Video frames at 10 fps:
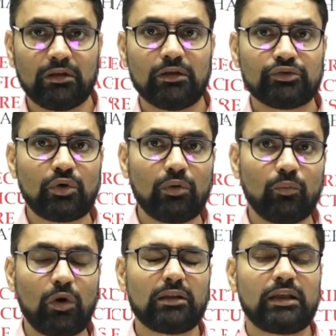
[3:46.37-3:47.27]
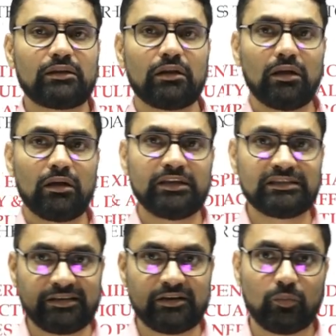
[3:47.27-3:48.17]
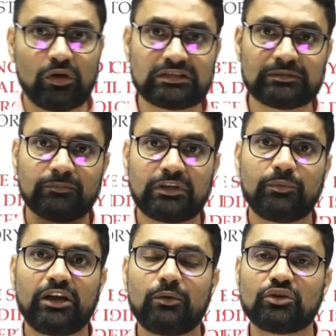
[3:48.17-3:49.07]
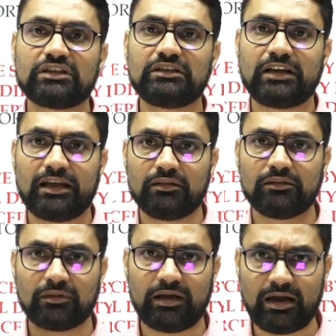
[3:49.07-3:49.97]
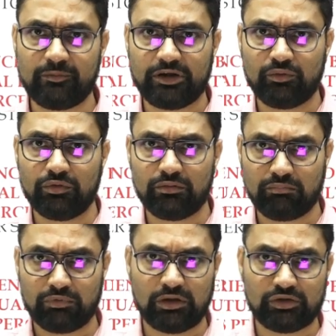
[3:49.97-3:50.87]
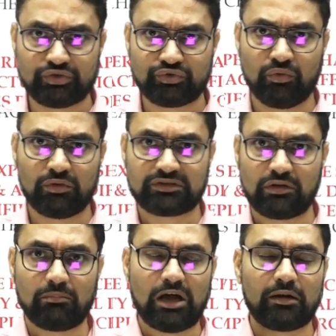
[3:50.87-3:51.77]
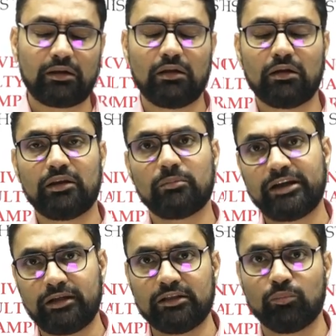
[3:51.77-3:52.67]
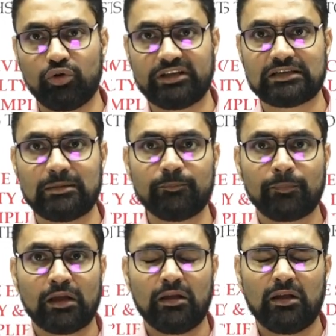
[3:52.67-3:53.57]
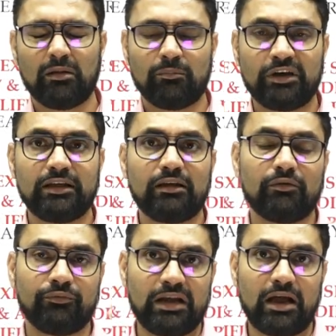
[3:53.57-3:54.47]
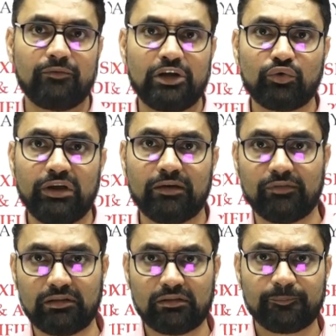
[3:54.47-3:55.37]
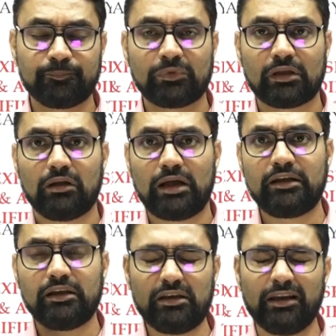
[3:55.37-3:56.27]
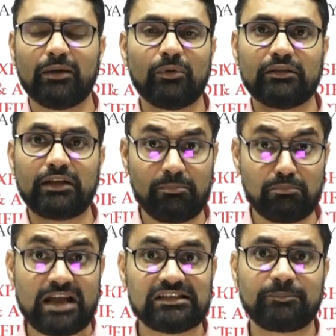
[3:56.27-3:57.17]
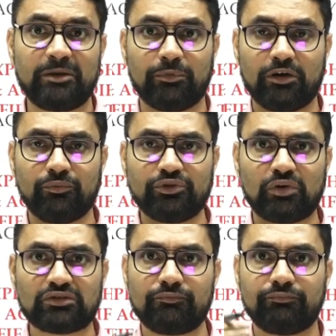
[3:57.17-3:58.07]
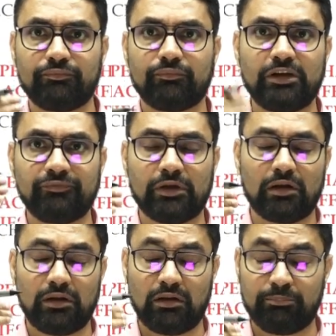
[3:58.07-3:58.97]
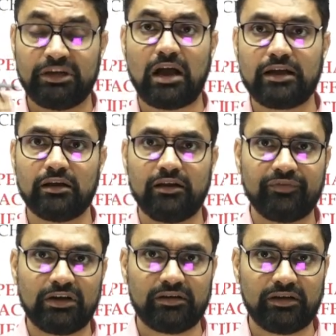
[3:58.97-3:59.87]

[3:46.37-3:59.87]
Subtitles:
So what that incident was, that when I was in 10th, I had very good scores or mark in my 10th board exam. But then when I went to 11th, and in 11th, that maths paper, which was of bit higher difficulty